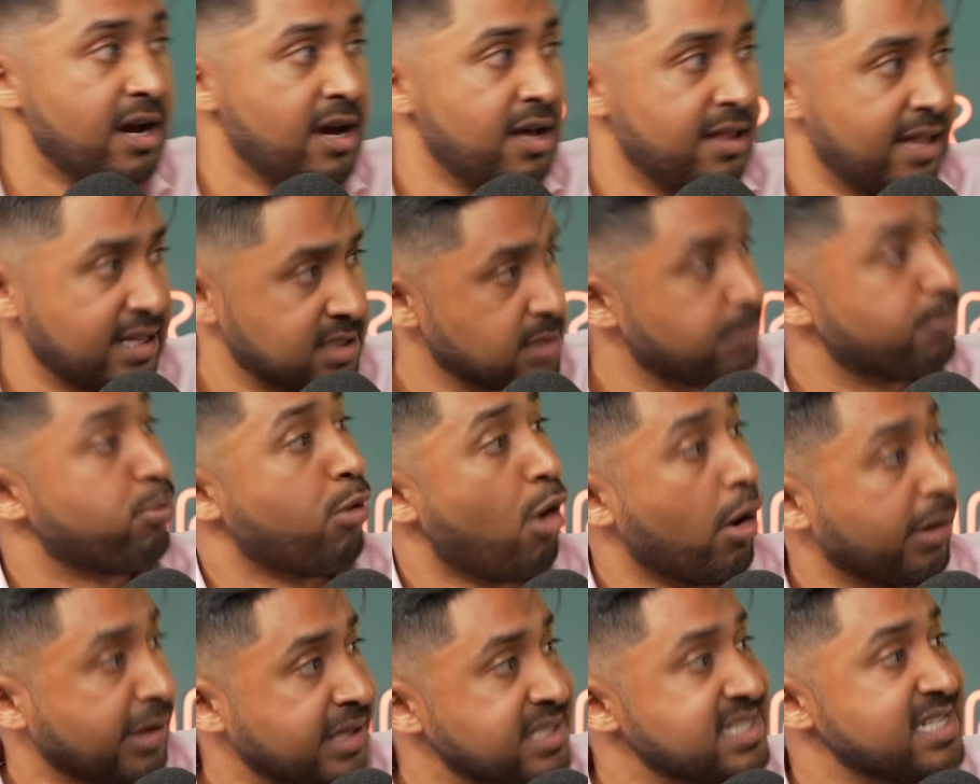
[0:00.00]
that's a
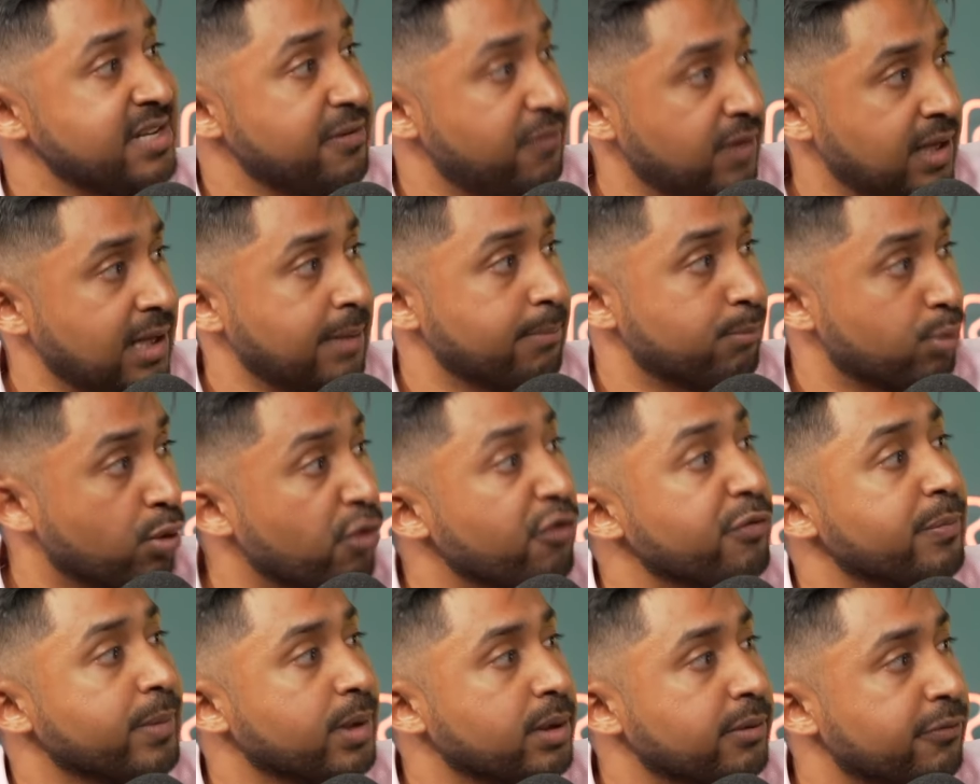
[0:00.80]
productivity
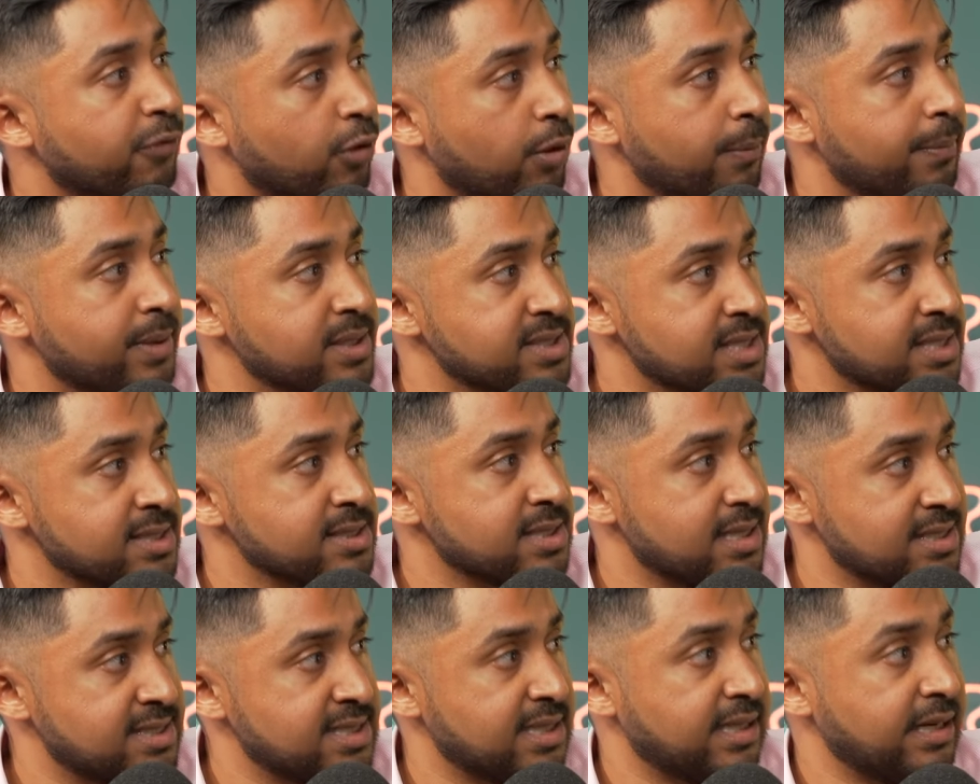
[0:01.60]
improvement for a business,
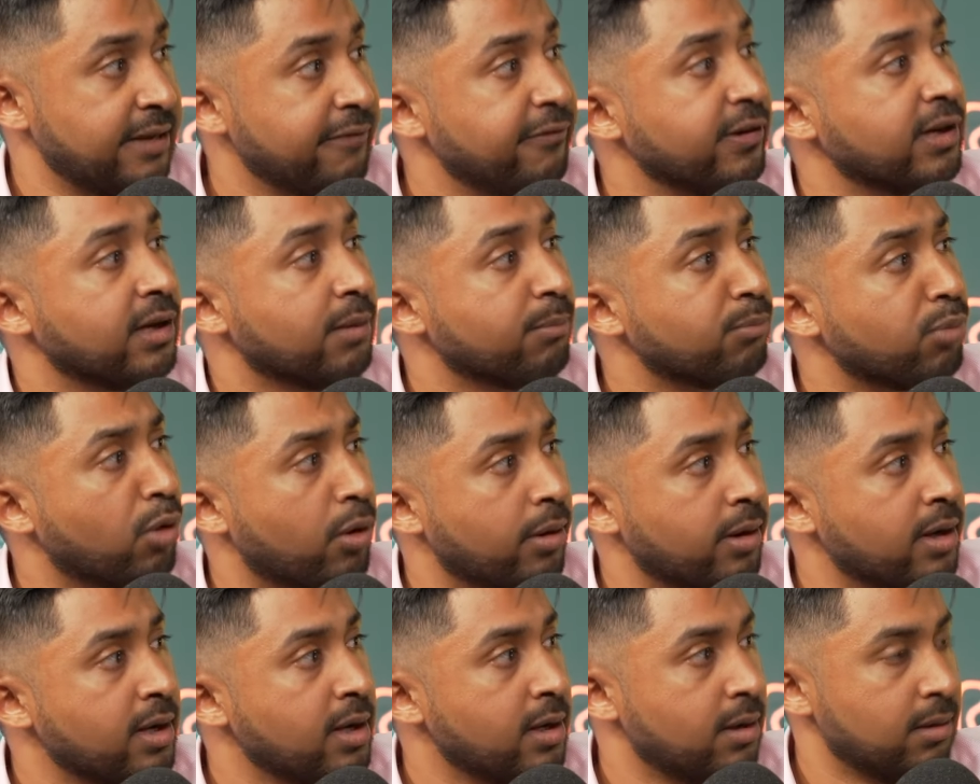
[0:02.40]
a
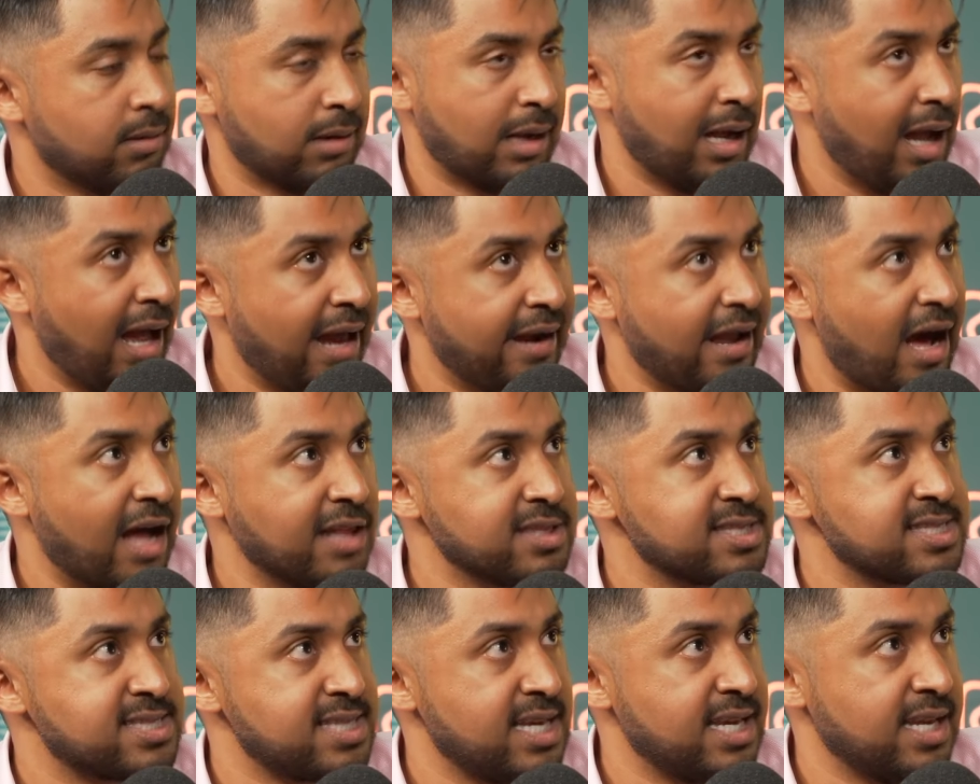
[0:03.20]
significant, an
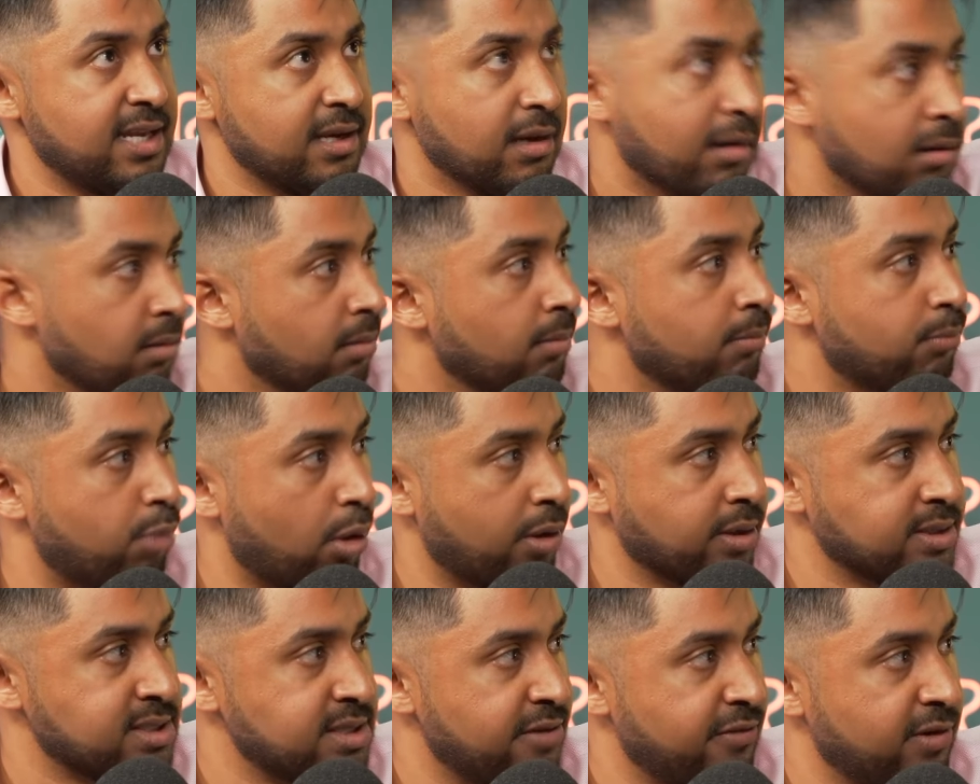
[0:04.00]
unseen
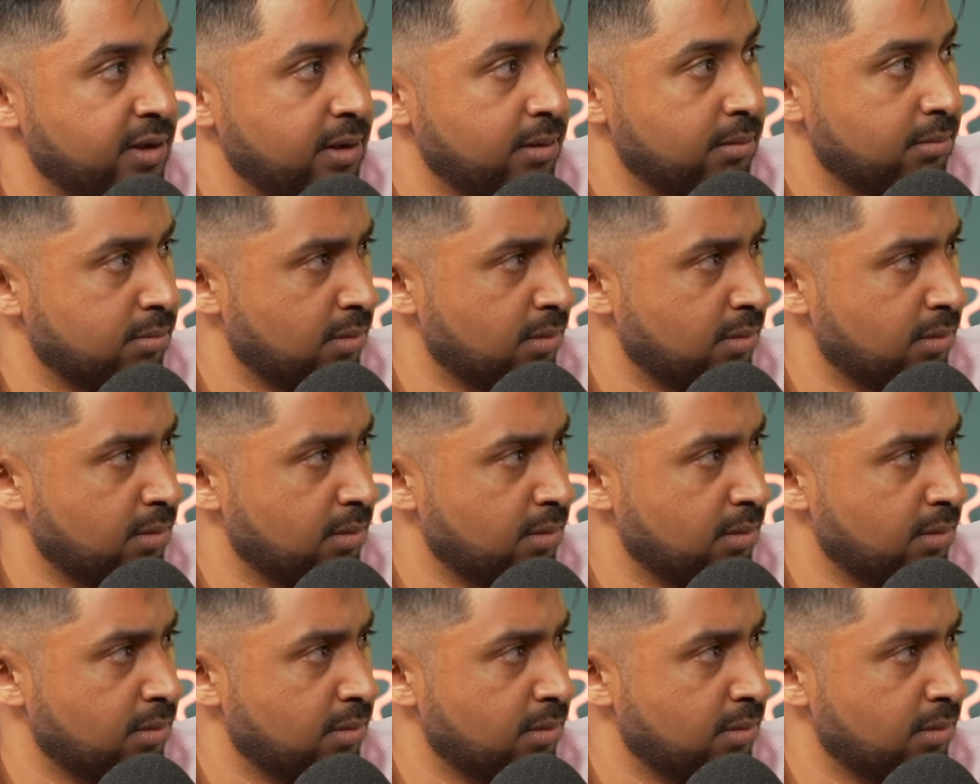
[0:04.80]
productivity.